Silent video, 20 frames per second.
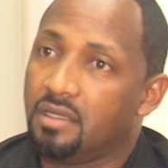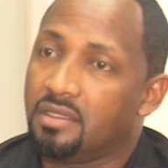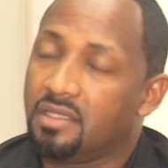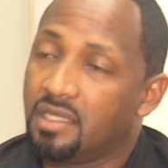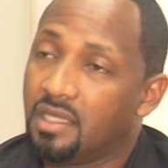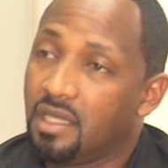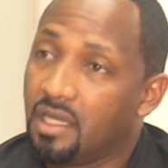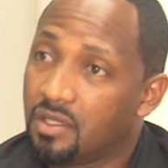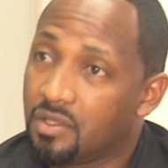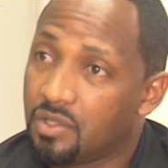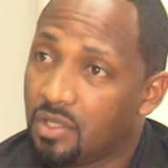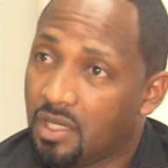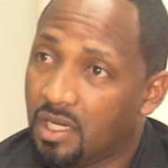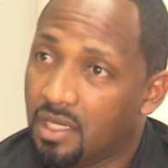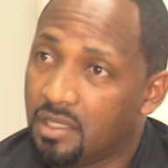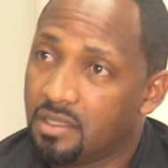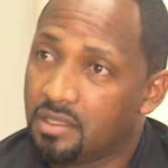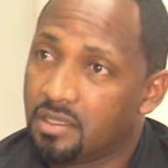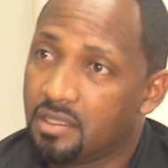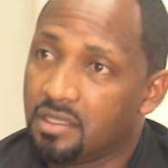senior
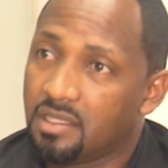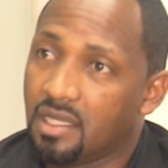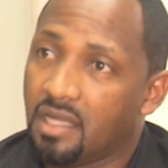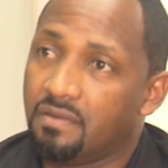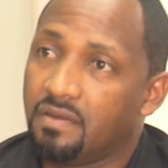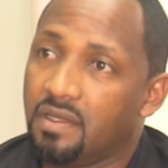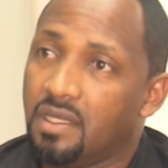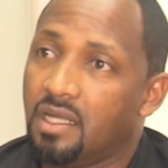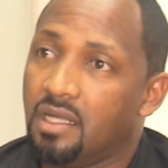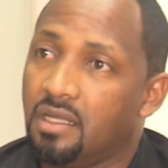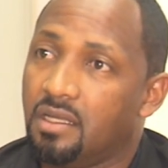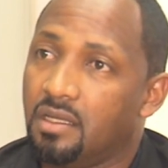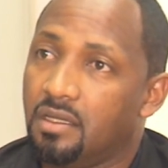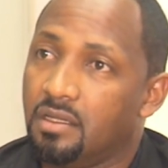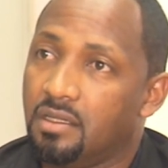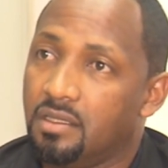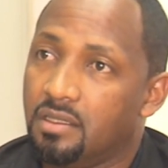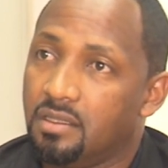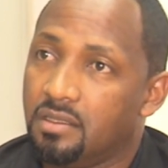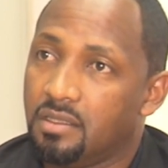journalist, Sisai Vida,
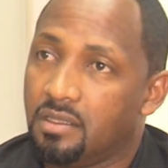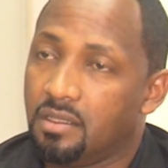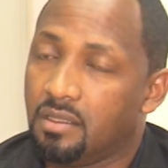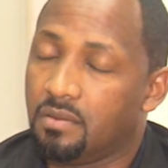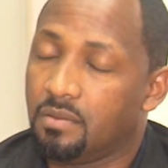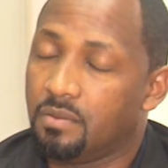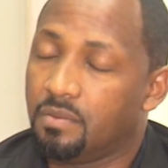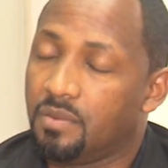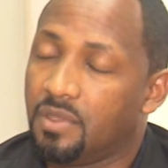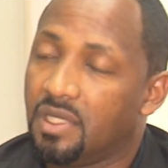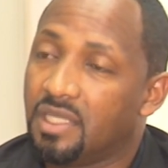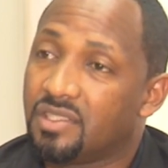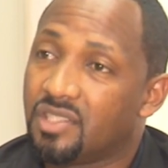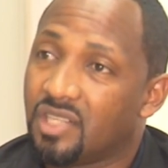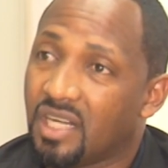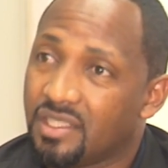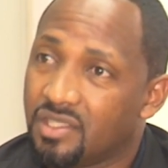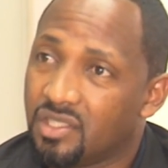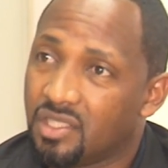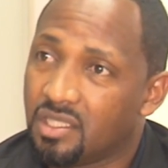is
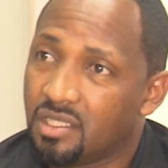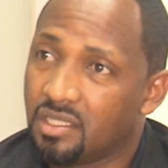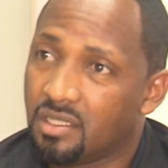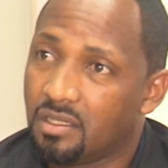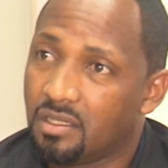tragic,